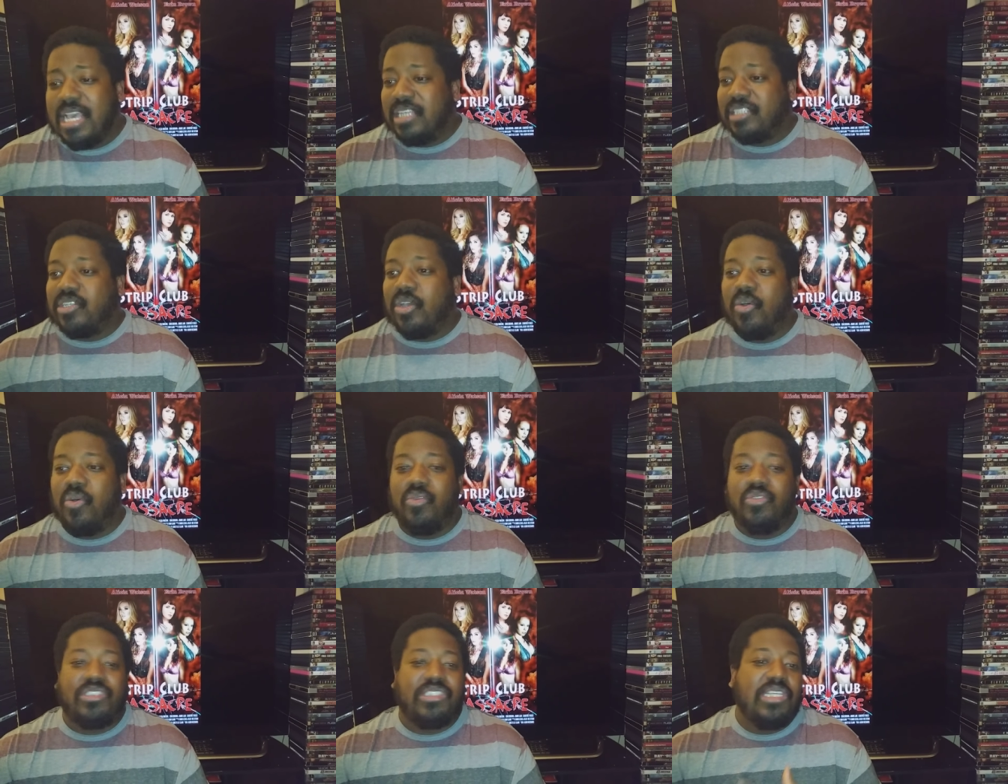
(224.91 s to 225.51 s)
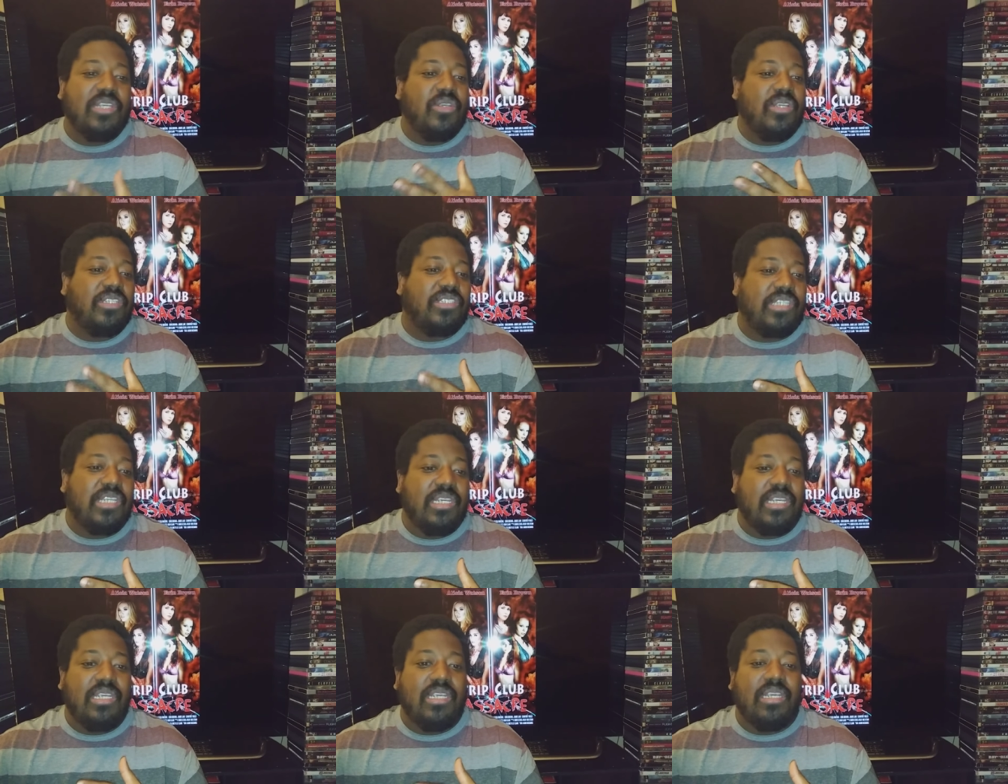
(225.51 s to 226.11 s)
So she
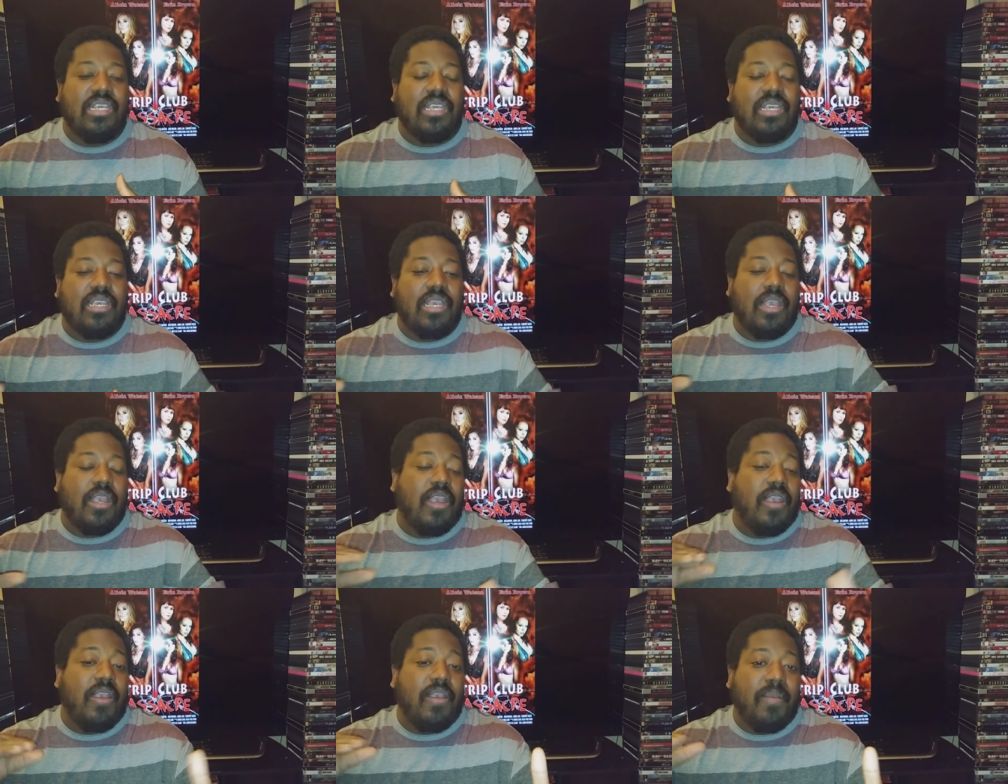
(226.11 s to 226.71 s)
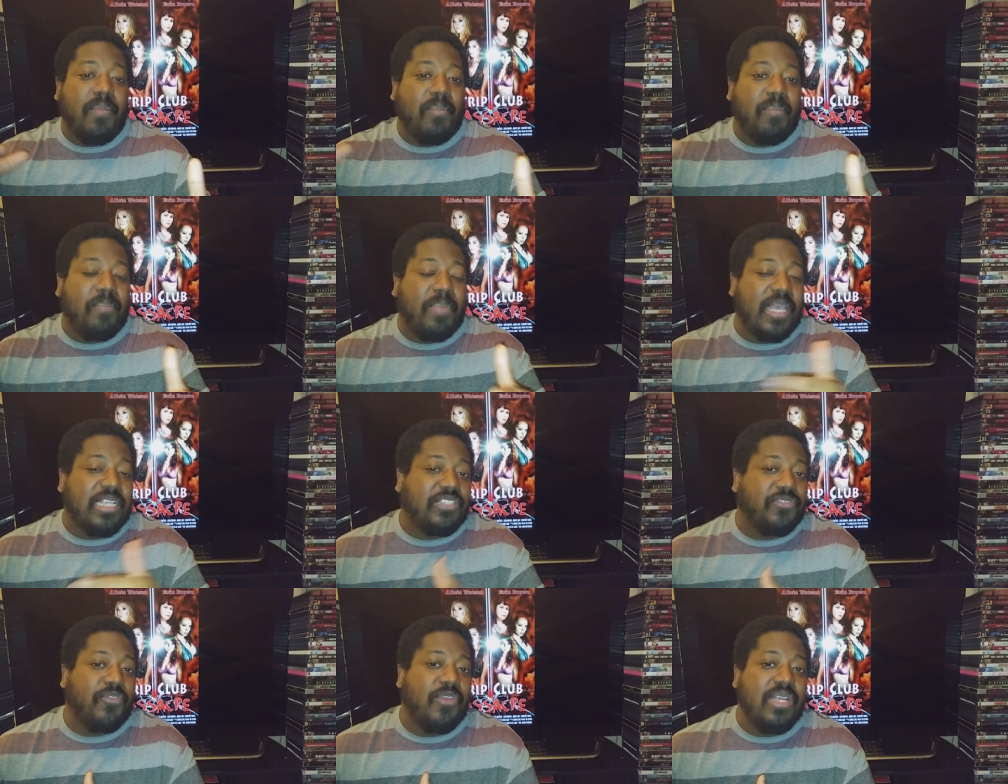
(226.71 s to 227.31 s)
she her
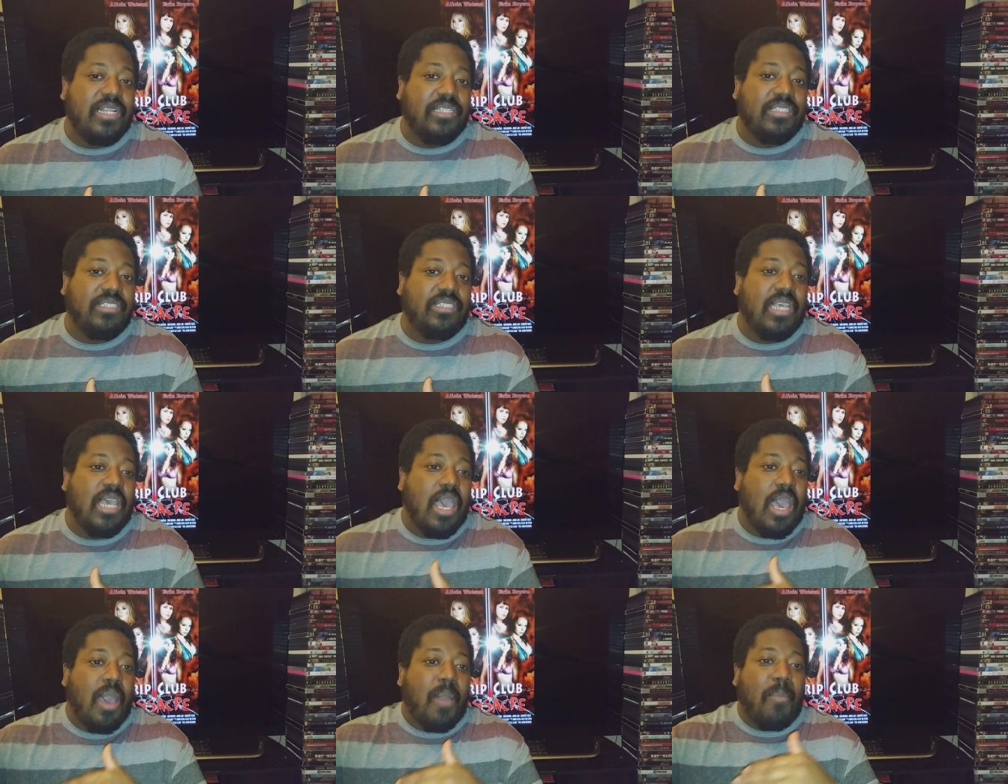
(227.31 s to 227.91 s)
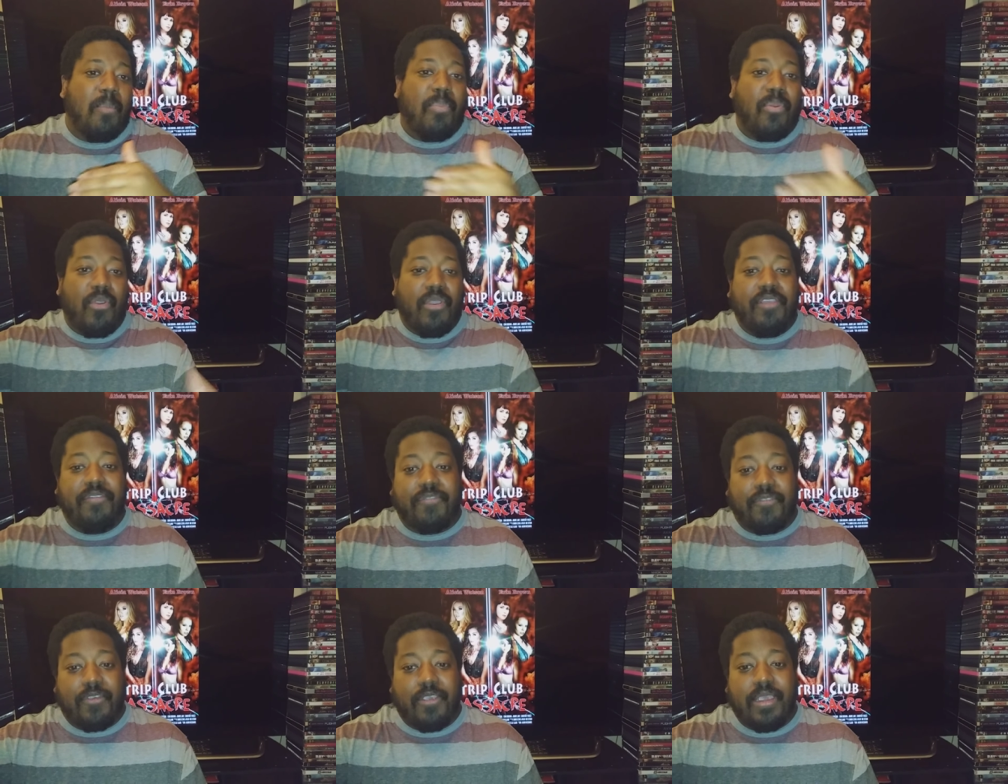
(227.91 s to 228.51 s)
best friend's
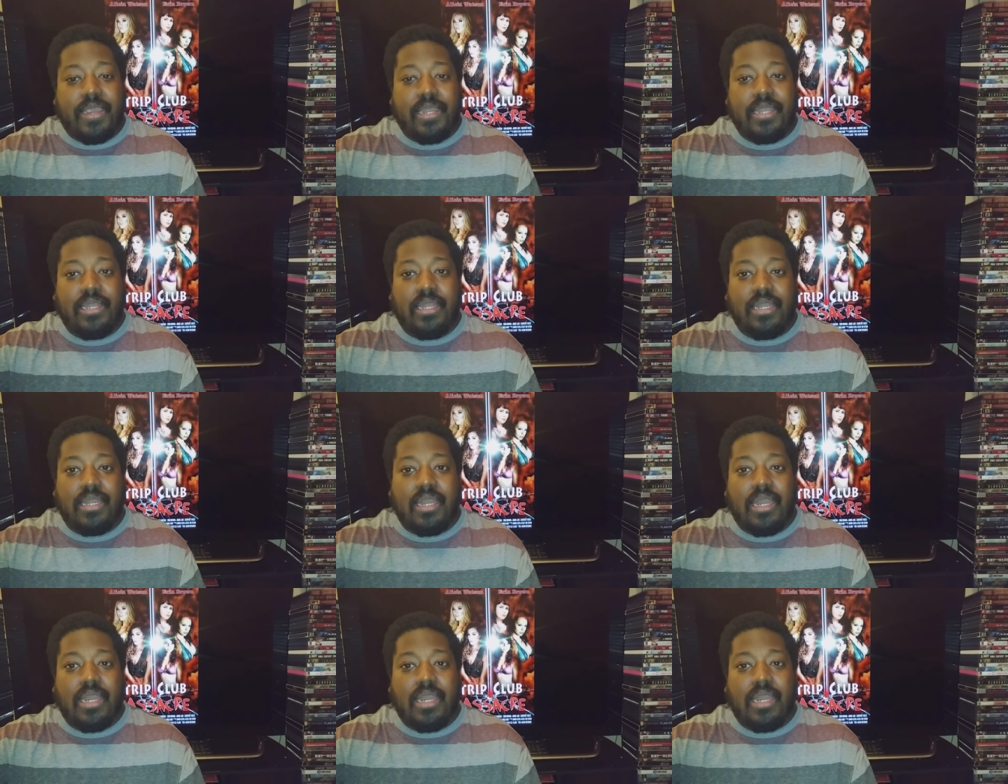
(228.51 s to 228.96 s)
boyfriend